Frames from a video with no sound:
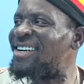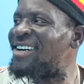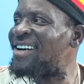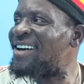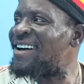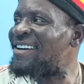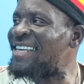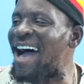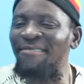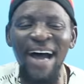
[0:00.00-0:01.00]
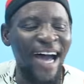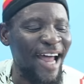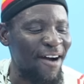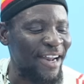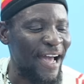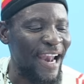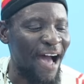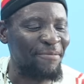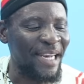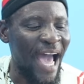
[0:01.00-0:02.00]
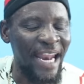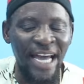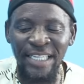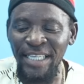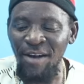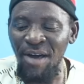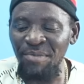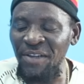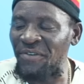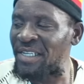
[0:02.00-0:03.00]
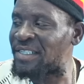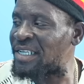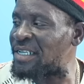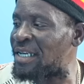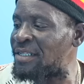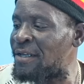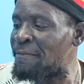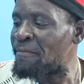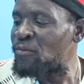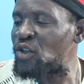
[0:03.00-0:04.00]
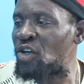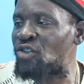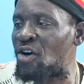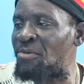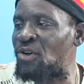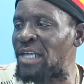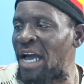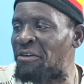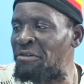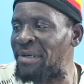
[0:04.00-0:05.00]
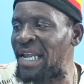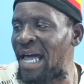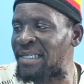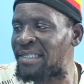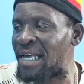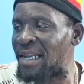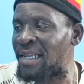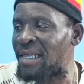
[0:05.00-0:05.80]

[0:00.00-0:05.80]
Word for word: Yeah. Yeah man, I when they lock me in an Excel when we investigate, they just come out of a criminal cell,